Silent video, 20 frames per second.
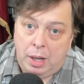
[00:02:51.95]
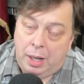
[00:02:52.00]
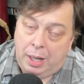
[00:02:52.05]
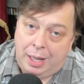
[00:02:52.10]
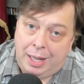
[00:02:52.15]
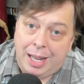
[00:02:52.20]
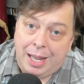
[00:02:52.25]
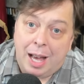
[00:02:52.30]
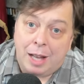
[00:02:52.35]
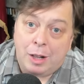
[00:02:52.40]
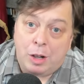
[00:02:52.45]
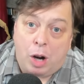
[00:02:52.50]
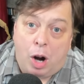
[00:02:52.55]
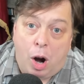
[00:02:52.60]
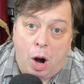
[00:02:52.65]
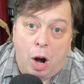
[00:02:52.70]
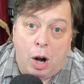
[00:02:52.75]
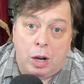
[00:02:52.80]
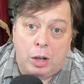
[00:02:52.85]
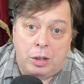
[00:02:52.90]
He had
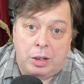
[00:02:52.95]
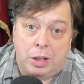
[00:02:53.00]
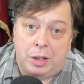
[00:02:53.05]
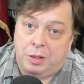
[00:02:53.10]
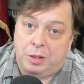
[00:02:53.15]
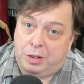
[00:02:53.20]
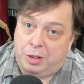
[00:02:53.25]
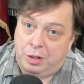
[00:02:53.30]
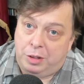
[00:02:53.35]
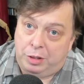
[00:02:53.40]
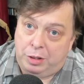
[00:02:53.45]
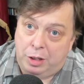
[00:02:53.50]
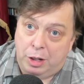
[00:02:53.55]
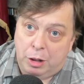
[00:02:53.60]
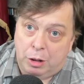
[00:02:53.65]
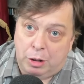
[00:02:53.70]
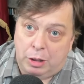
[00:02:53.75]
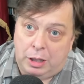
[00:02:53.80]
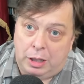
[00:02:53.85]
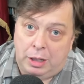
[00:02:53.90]
heart and
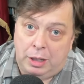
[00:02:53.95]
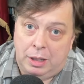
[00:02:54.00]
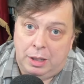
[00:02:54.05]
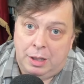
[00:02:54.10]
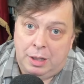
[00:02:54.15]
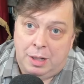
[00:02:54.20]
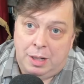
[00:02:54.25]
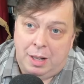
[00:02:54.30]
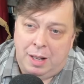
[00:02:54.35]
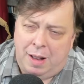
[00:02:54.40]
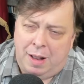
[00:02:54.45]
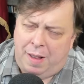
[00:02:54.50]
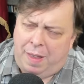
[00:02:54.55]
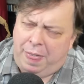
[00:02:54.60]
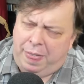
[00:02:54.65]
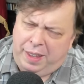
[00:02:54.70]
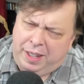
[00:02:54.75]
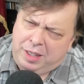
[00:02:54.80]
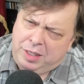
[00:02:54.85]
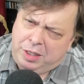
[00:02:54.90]
sincerity.
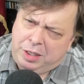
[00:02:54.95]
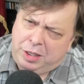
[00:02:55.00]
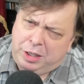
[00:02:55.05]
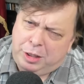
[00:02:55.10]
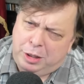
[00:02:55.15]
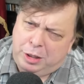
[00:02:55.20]
This,